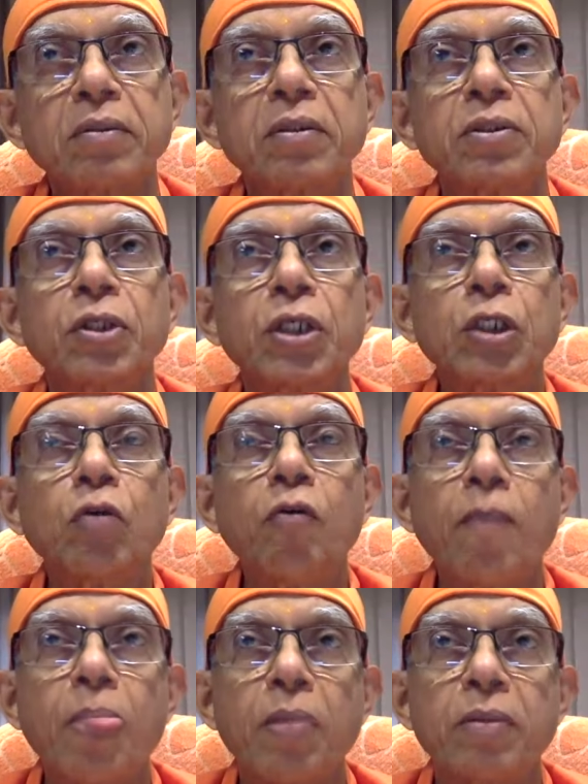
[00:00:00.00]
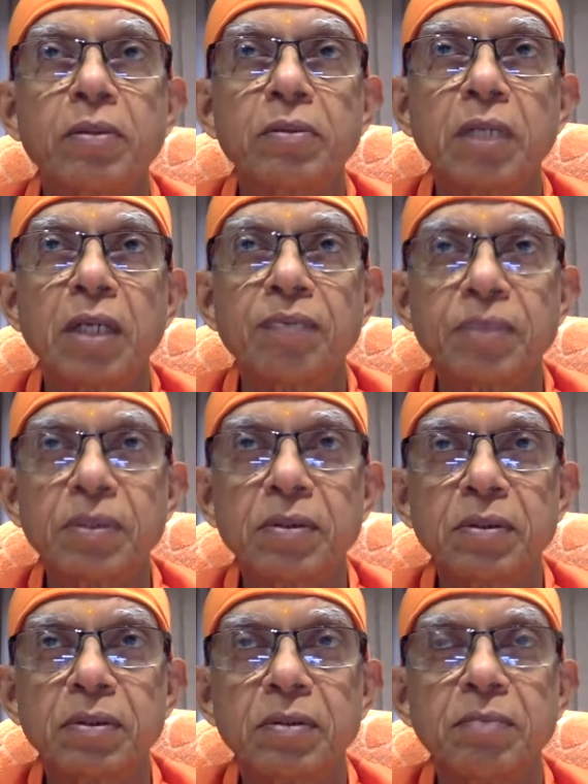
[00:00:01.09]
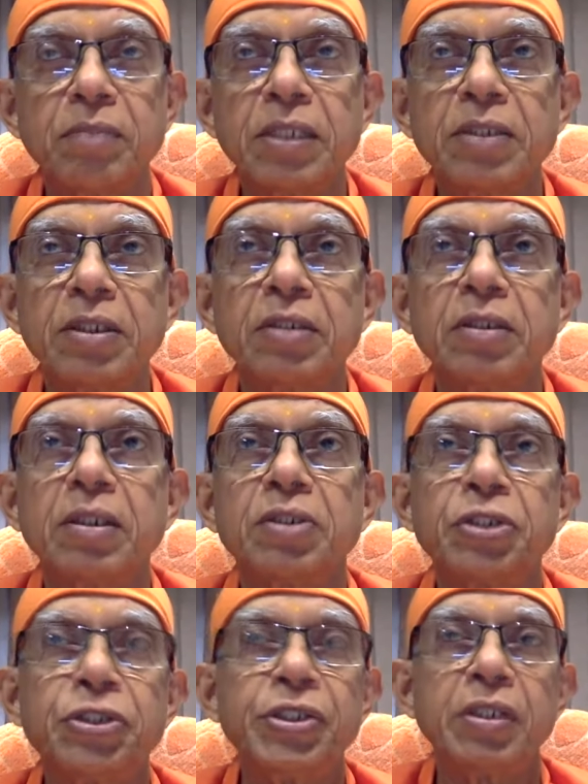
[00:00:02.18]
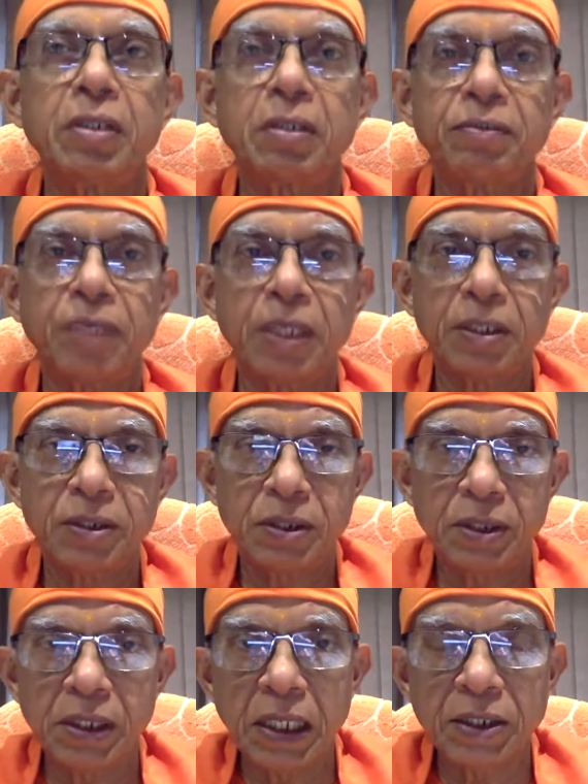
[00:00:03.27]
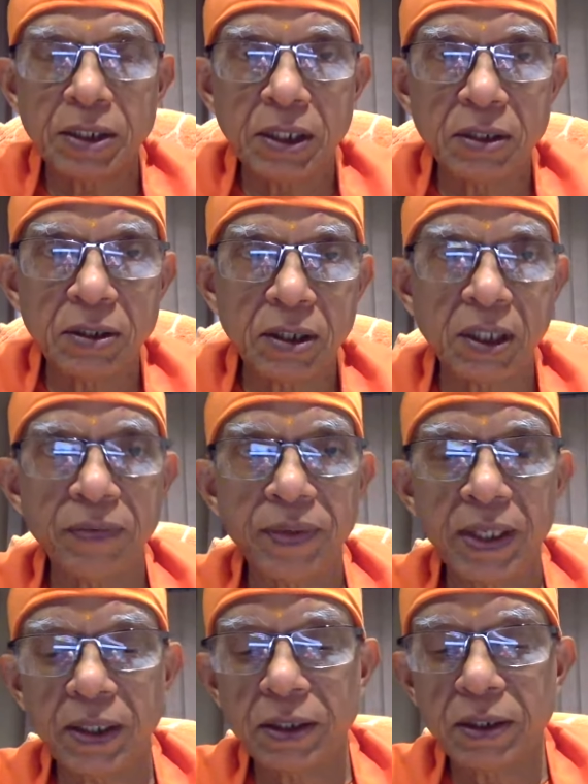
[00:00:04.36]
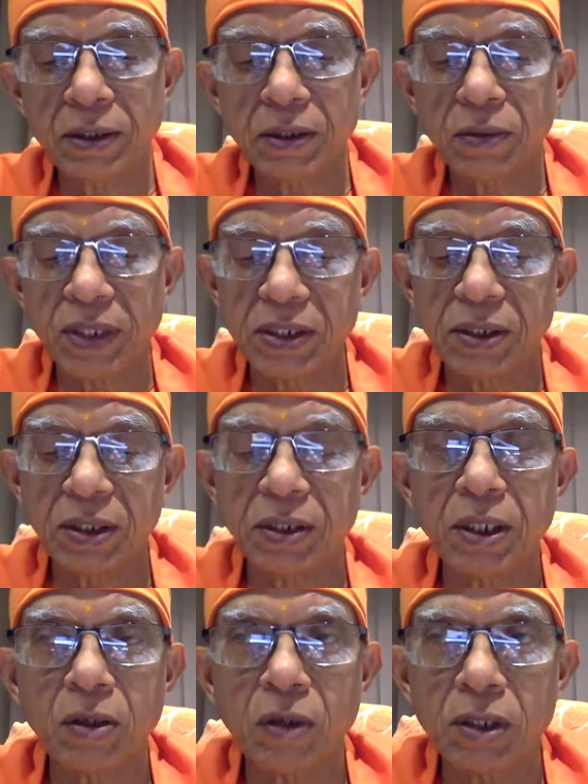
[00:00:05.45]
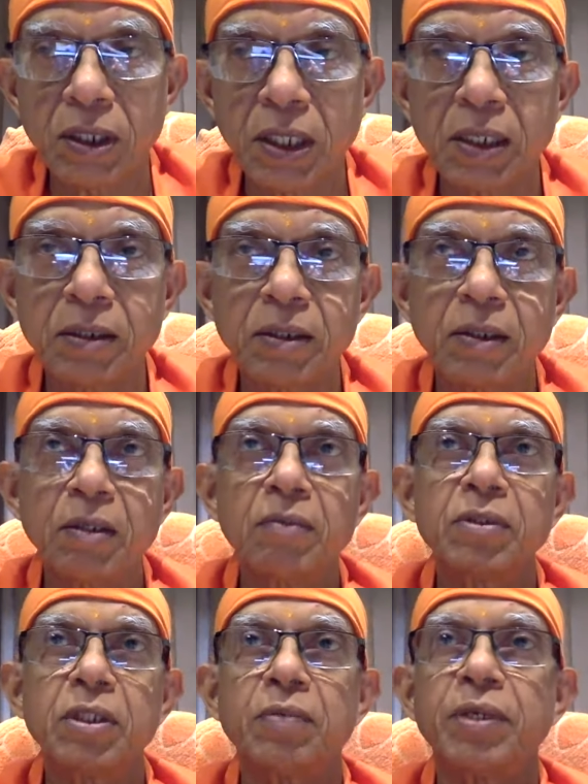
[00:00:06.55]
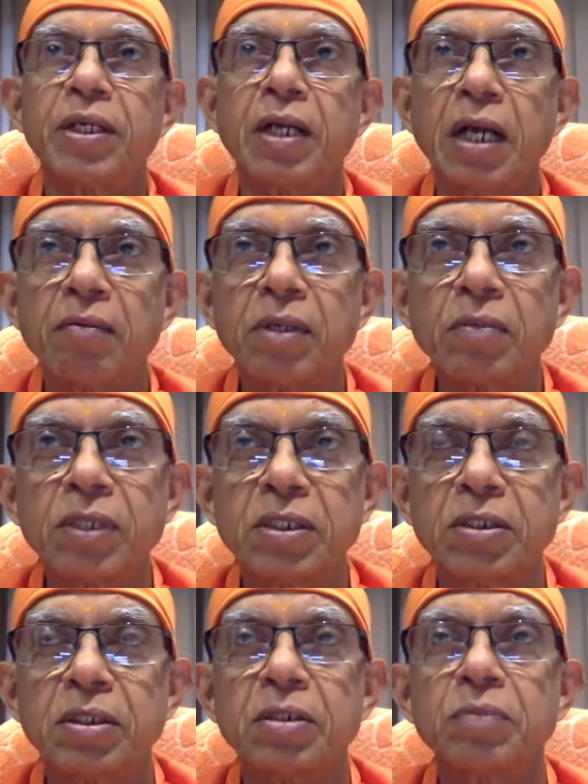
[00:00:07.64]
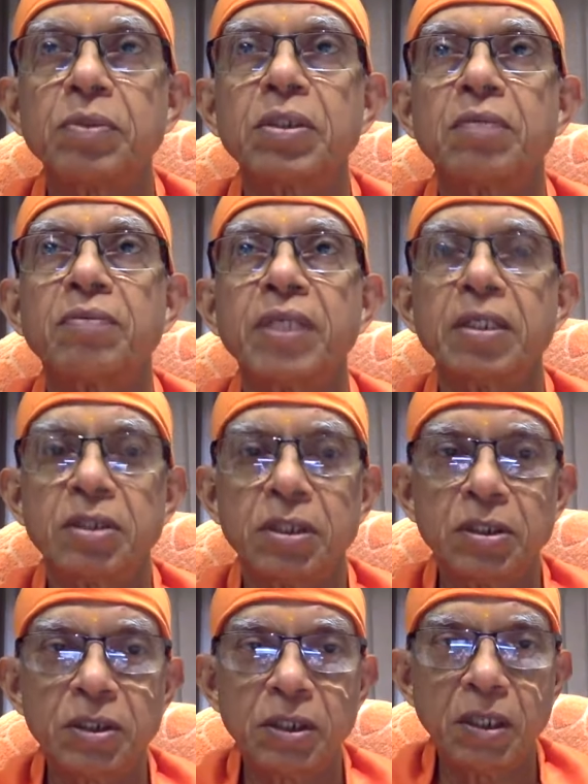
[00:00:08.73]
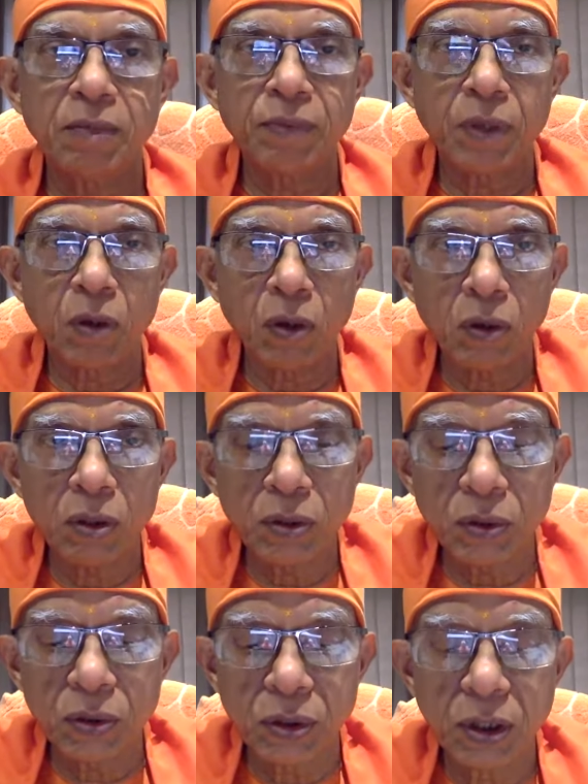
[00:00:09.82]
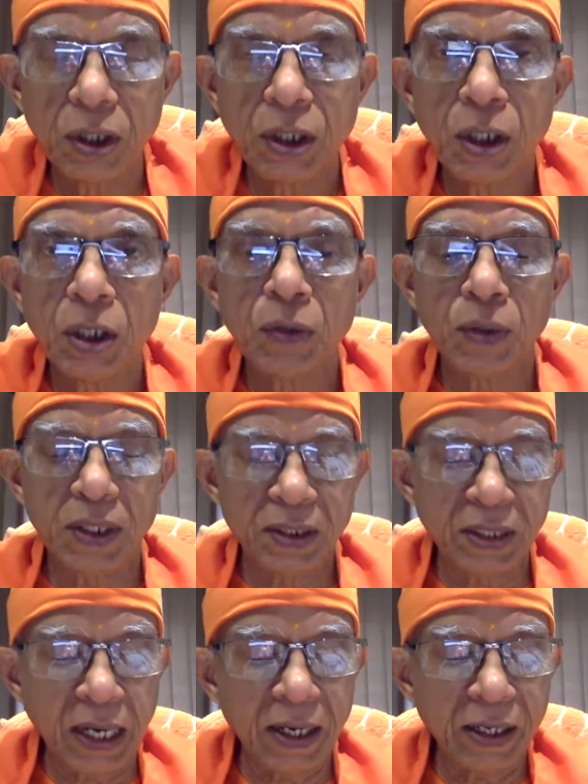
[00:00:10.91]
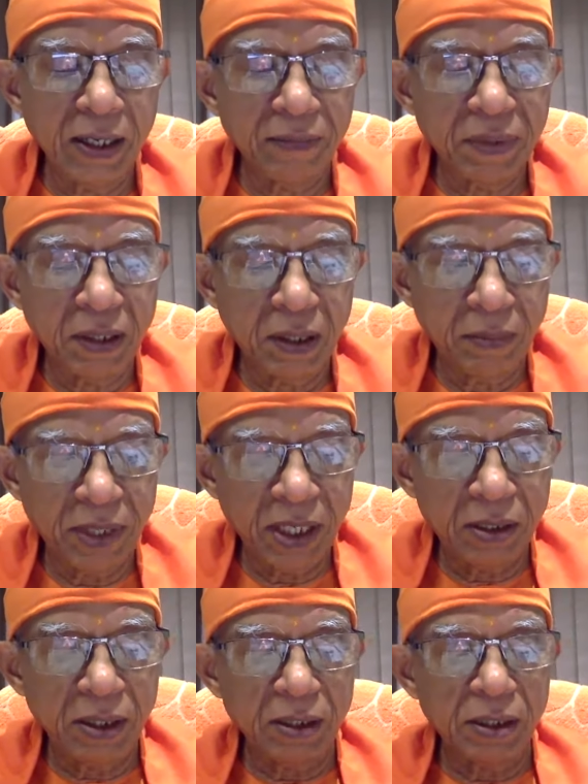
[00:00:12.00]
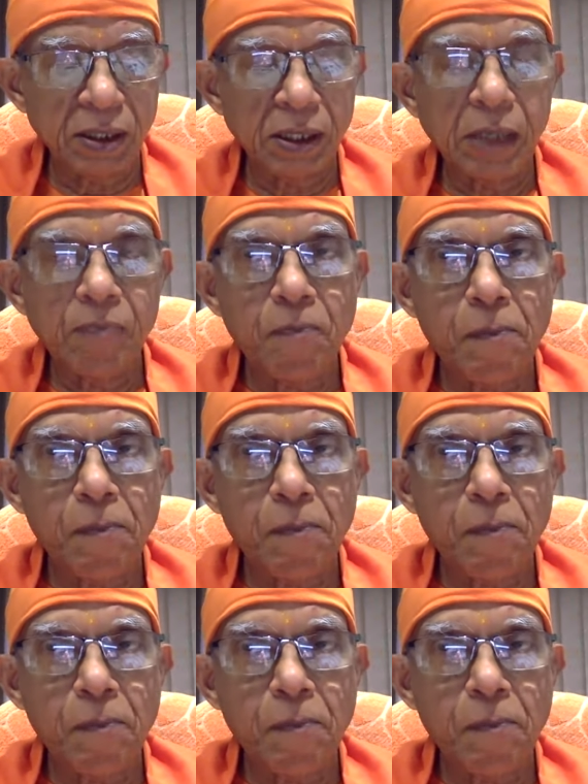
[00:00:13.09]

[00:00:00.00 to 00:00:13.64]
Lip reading: So, after praising the Shishya for its diligence and the way he questioned and all that, which are very relevant questions, which are very essential for all those who are desiring after liberation, etc.